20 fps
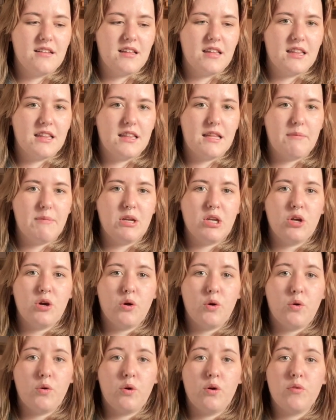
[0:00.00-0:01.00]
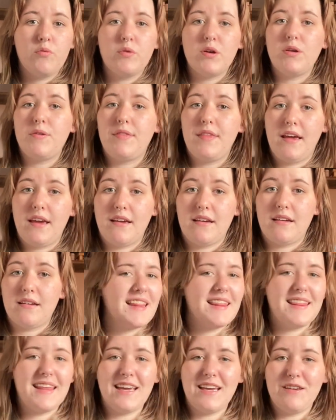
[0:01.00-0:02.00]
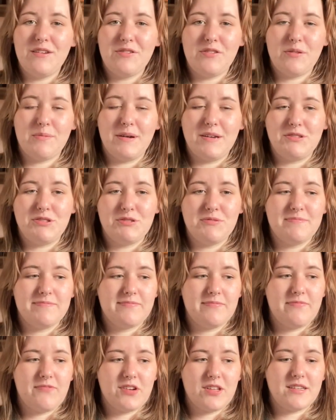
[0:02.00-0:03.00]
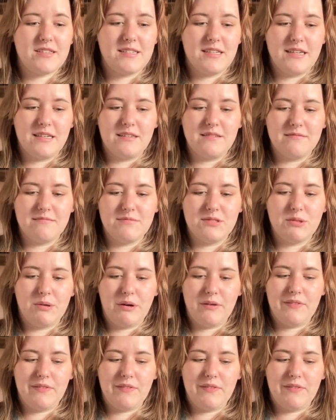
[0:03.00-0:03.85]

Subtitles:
let me know what you think. Thank you so much for listening to all of